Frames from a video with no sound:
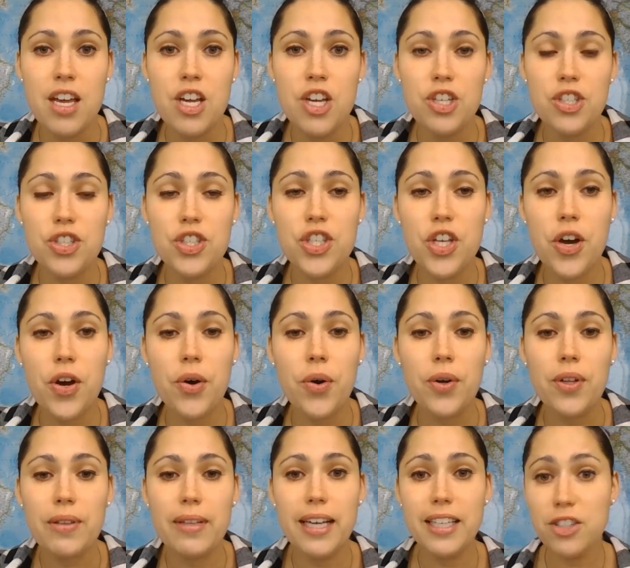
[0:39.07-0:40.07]
So
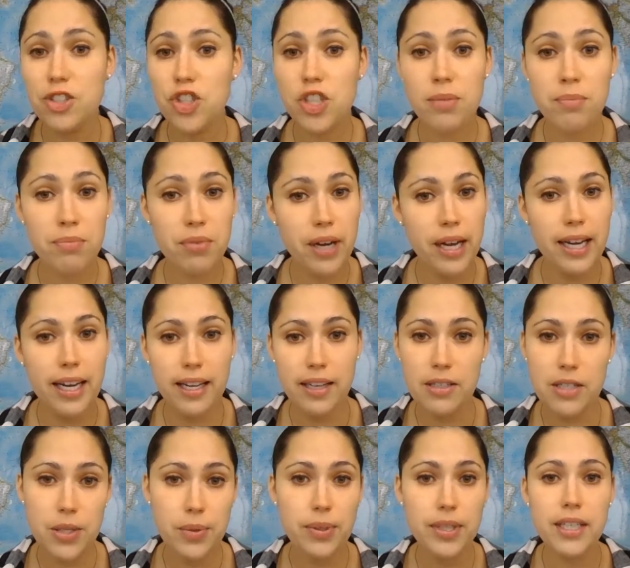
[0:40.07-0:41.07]
let's jump right
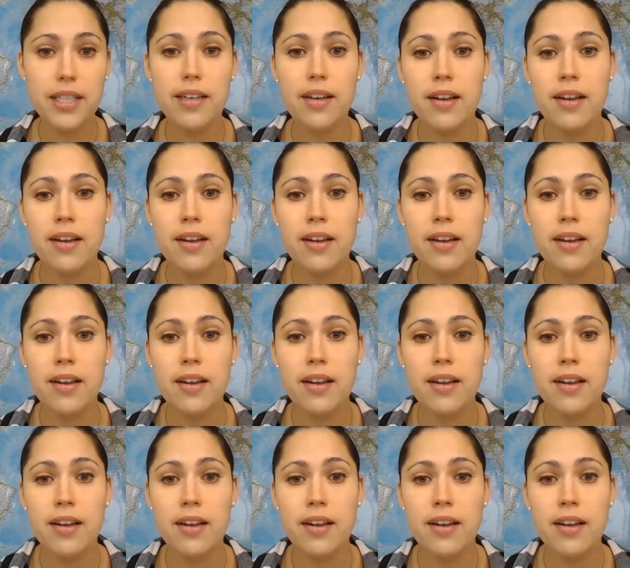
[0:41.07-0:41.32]
into it.